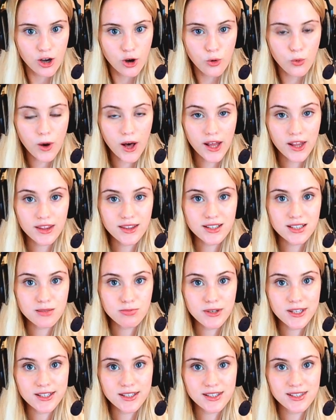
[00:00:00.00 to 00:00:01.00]
Well, this
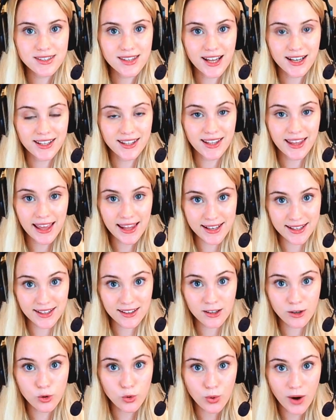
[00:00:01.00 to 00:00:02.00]
means that
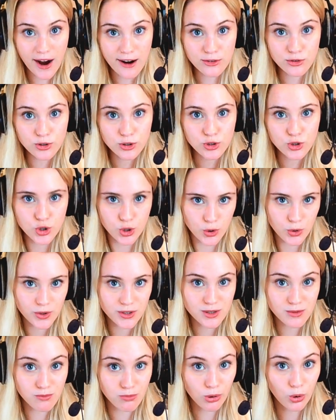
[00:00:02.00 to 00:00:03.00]
getting round control
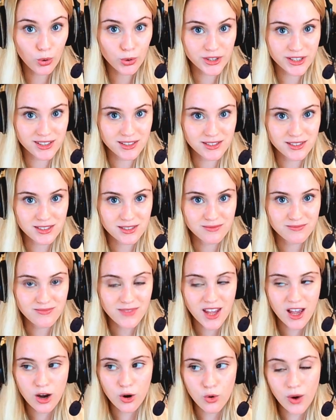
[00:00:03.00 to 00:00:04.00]
is important.
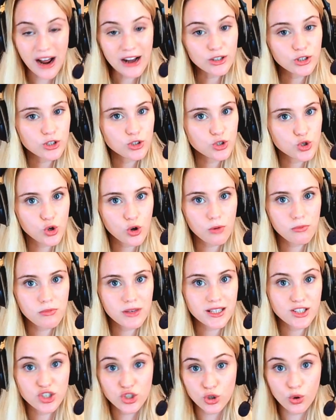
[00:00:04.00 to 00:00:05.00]
Round control
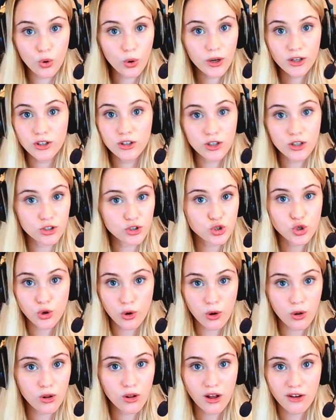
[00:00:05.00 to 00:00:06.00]
means you're in
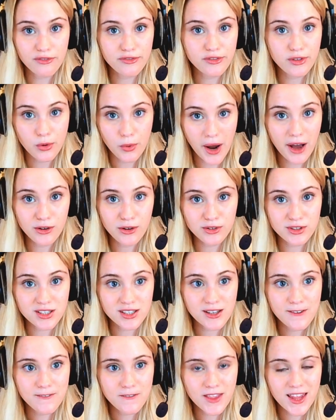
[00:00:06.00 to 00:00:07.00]
control of the
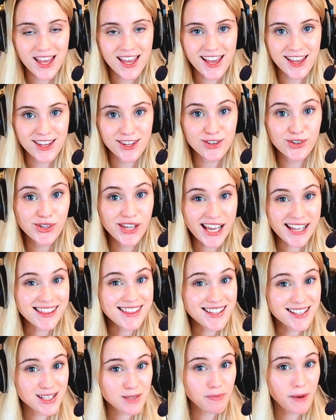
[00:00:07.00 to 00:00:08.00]
rounds. You get
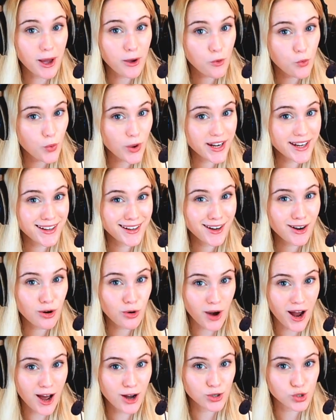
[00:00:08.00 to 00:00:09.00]
this by winning
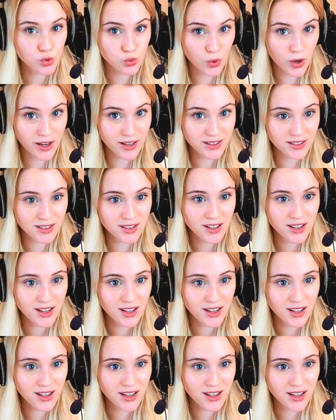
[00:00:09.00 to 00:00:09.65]
round 1.